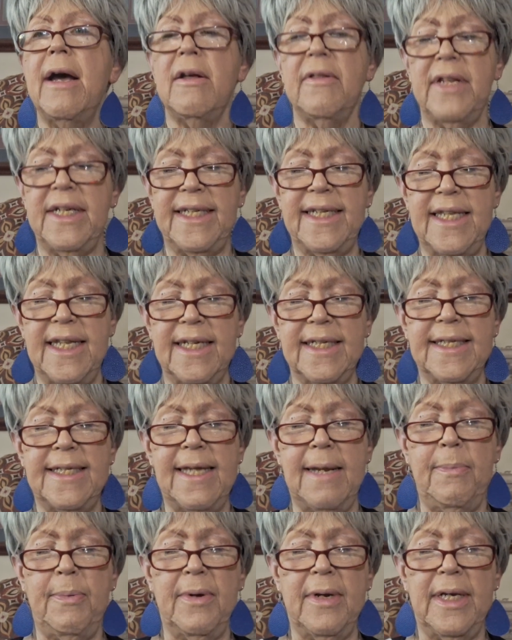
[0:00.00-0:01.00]
all these things
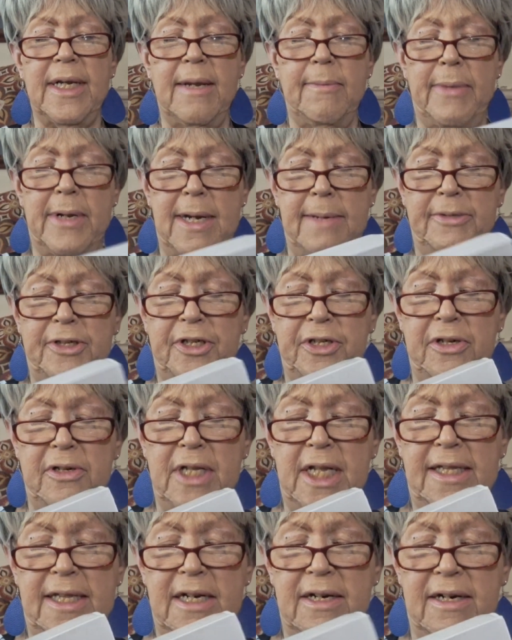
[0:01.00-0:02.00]
separately, but I'm sure
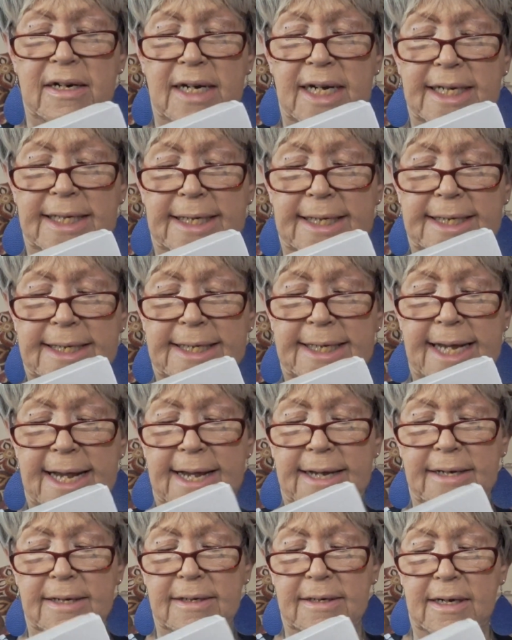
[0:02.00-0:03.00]
that there is a
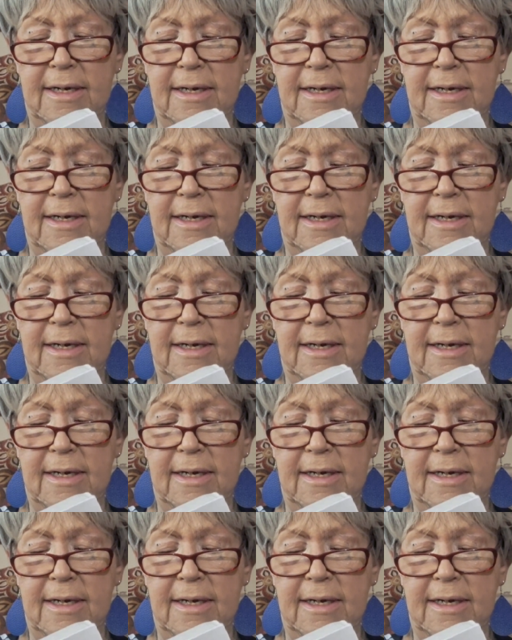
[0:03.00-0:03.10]
set.